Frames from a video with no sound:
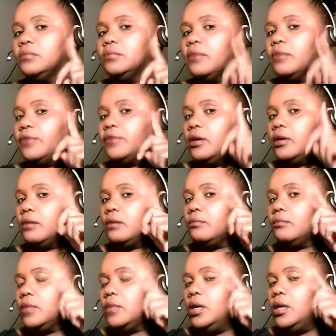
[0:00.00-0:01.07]
my um
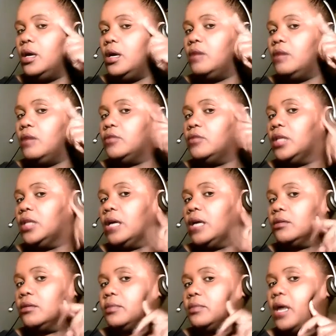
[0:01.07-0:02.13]

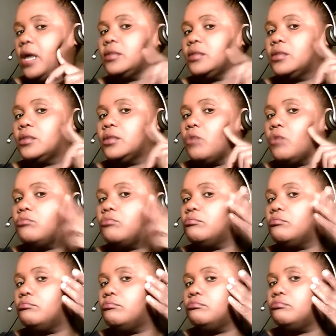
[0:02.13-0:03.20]
lago spots don't
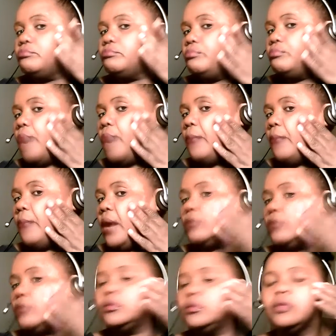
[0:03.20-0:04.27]
pop
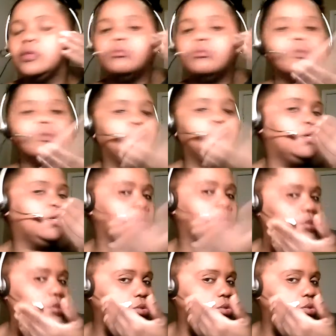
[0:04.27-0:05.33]
out, you know, it's pure
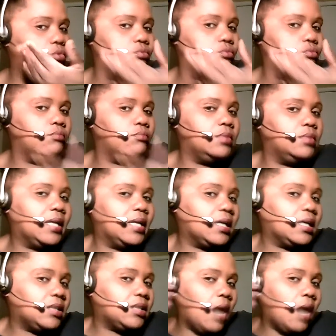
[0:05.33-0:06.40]
so like
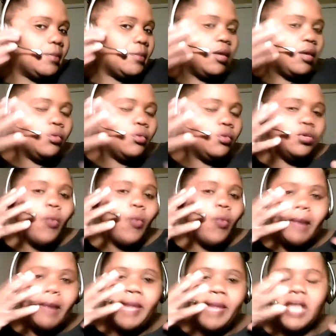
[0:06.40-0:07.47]
a dominant, you know,
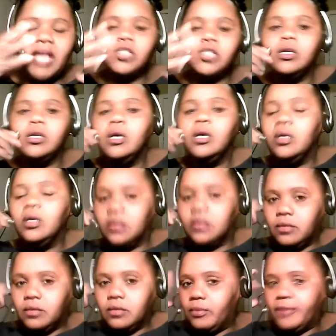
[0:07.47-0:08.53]
white patch and
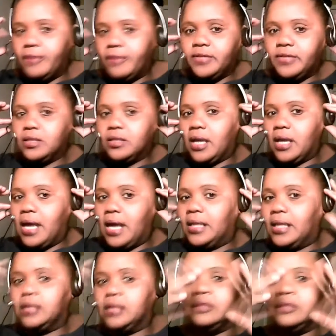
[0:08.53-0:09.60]
stuff on my face. So I got
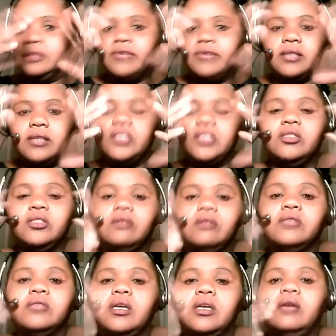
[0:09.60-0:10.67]
like a little foundation on
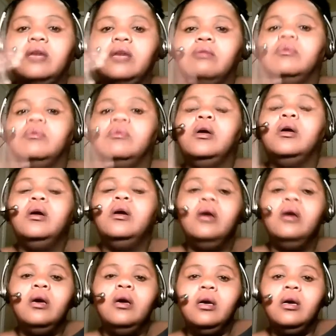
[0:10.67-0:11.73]
to help
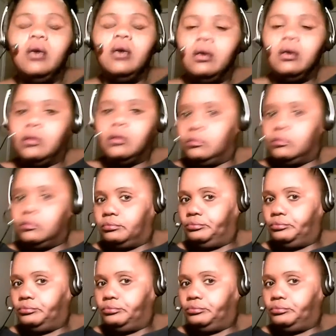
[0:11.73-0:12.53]
um